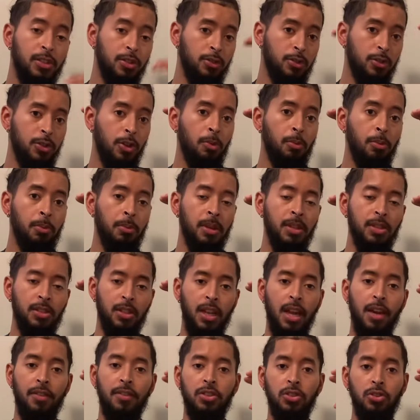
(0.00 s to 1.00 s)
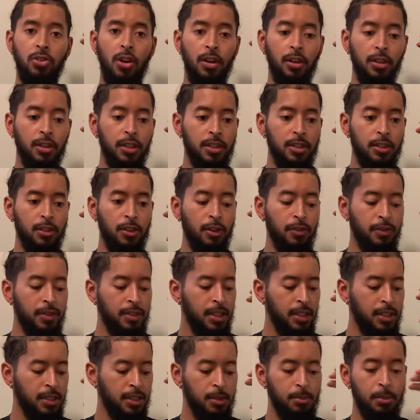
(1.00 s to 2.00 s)
So dopamine is going to have a stronger nervous
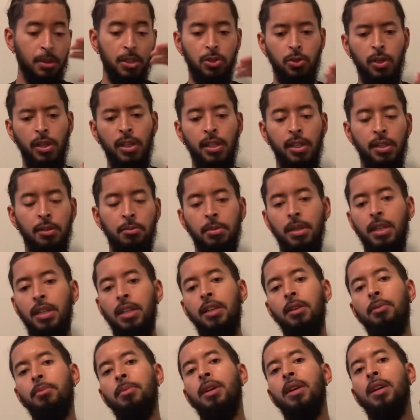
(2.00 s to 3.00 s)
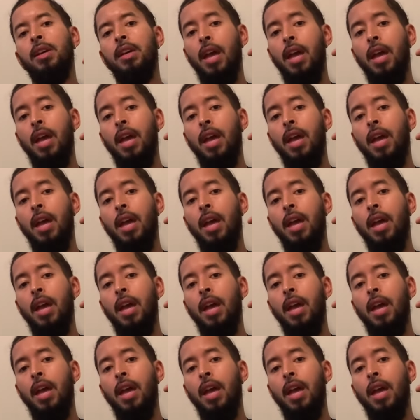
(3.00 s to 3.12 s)
system, adrenaline medium,